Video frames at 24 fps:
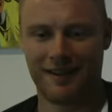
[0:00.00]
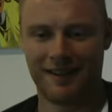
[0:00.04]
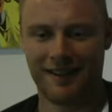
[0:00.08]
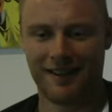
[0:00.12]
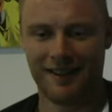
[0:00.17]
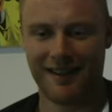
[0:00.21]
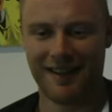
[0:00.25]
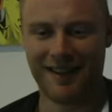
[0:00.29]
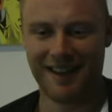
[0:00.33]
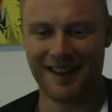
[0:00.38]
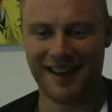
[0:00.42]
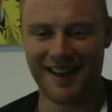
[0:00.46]

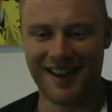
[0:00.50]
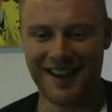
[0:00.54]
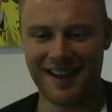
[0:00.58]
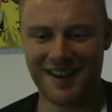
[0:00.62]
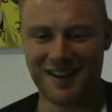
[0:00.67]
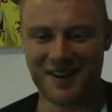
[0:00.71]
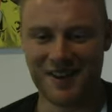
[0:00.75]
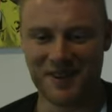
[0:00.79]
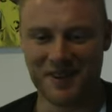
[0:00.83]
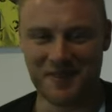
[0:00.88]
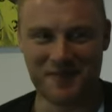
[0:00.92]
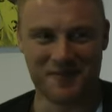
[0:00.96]

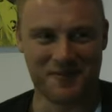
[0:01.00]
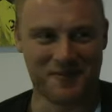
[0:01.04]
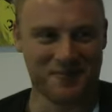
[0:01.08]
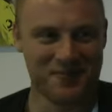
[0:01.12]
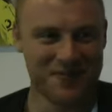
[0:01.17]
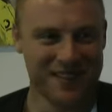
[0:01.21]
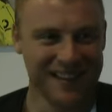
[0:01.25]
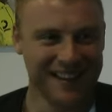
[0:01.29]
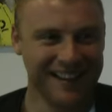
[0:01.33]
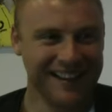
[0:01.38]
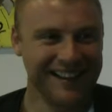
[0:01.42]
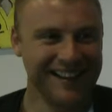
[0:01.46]
Somebody
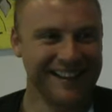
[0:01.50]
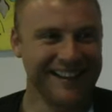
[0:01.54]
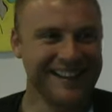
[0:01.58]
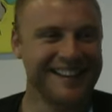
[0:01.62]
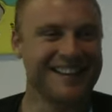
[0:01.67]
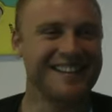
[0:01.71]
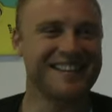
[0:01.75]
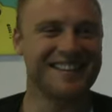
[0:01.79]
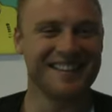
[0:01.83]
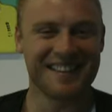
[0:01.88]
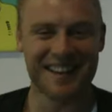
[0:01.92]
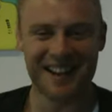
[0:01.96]
else really
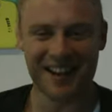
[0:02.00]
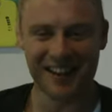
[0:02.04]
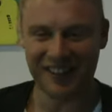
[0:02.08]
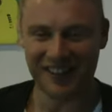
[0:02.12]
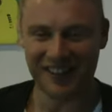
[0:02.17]
important.